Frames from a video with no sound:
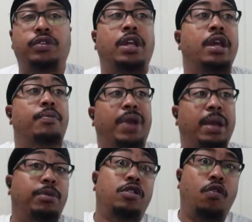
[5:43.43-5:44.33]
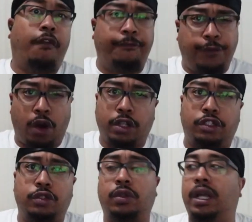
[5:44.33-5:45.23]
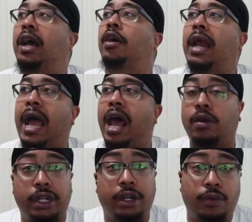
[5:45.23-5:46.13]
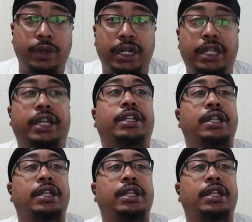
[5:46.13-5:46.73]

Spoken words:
Maybe you fart too loud. I don't care what it is.